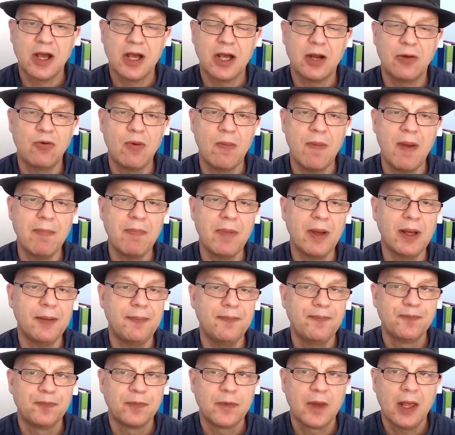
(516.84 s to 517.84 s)

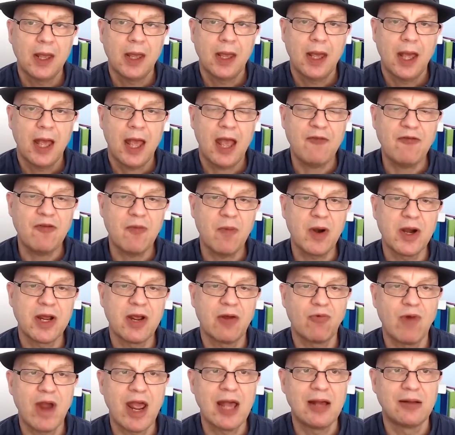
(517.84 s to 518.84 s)
remember,
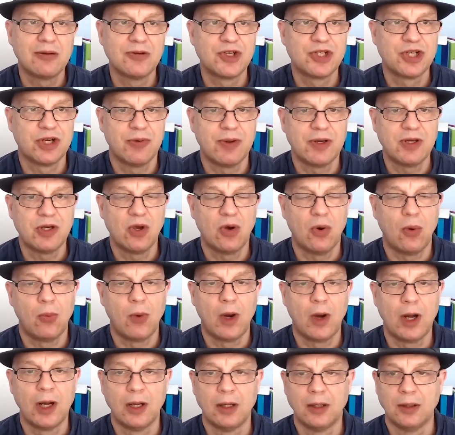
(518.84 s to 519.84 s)
everybody around you in your
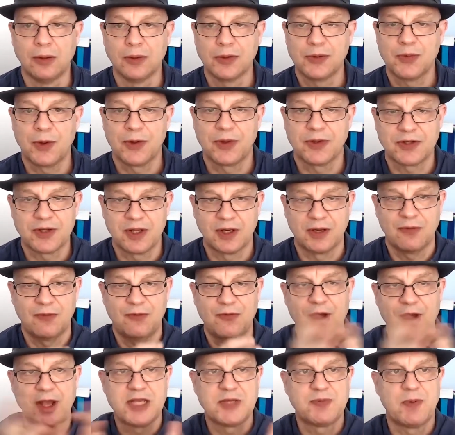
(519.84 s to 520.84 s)
world, whether it's in
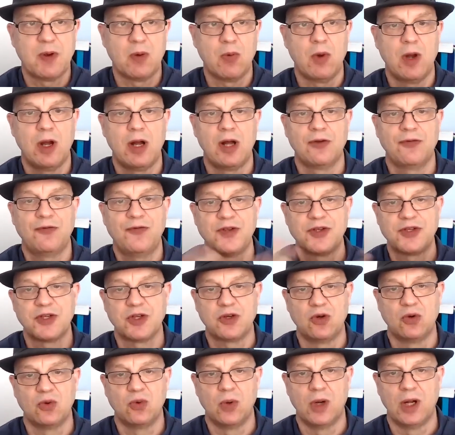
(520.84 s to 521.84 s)
the Facebook world,
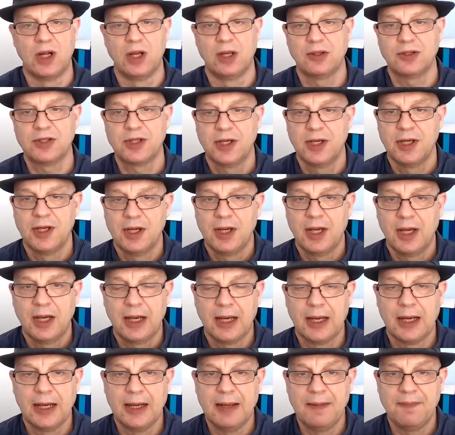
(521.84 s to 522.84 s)
physical world,
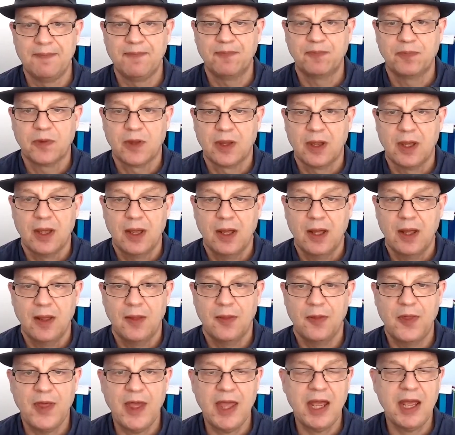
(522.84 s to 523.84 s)

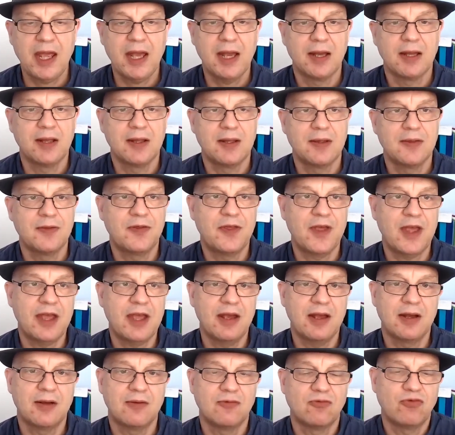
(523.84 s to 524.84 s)

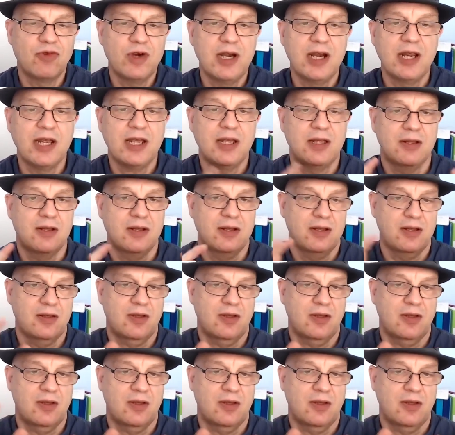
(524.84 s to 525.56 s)
they're really,